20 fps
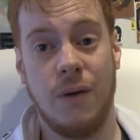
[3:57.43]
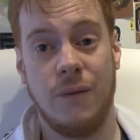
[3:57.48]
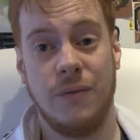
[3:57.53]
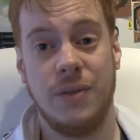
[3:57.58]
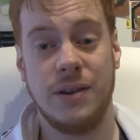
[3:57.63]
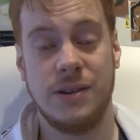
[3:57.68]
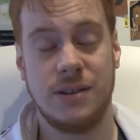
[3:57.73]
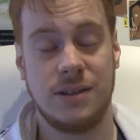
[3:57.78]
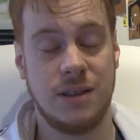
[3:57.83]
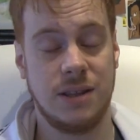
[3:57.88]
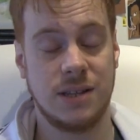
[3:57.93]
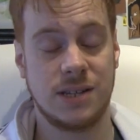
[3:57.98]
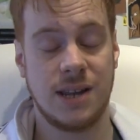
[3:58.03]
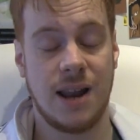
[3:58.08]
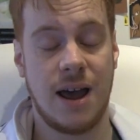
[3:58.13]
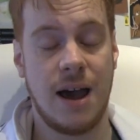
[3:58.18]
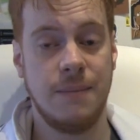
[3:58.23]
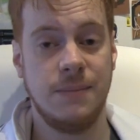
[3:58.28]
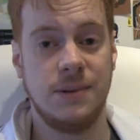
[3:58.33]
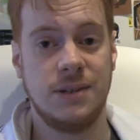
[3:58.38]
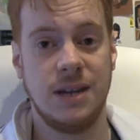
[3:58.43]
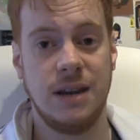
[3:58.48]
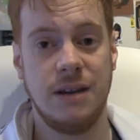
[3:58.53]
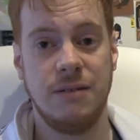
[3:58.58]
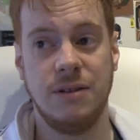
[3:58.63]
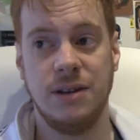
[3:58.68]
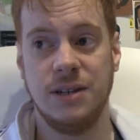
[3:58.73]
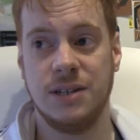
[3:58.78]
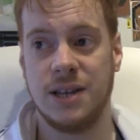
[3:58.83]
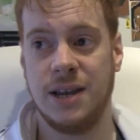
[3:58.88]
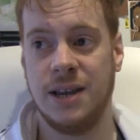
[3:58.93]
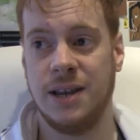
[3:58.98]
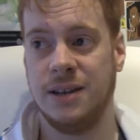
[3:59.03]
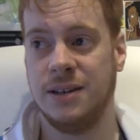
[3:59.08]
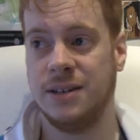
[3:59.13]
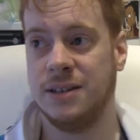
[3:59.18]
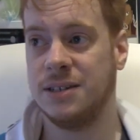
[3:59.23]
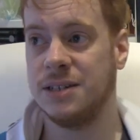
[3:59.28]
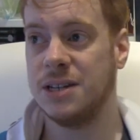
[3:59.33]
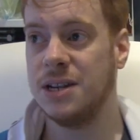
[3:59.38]
of this the slime series
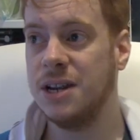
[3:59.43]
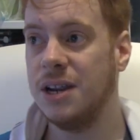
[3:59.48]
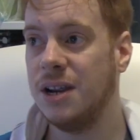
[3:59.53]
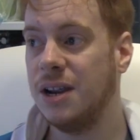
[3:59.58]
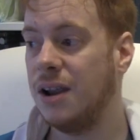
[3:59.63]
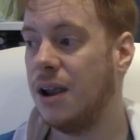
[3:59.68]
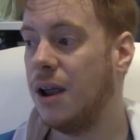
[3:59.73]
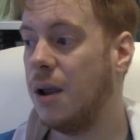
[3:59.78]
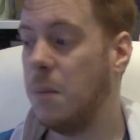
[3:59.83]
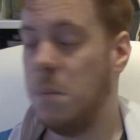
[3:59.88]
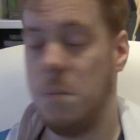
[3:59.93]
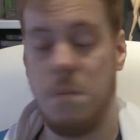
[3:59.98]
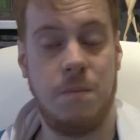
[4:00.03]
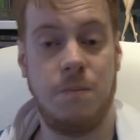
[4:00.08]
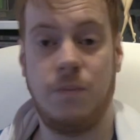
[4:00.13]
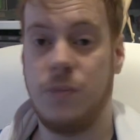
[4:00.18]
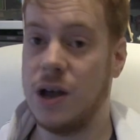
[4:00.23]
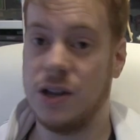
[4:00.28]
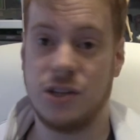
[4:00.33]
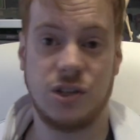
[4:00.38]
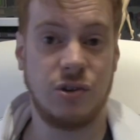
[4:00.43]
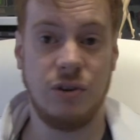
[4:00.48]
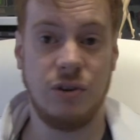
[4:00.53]
and that's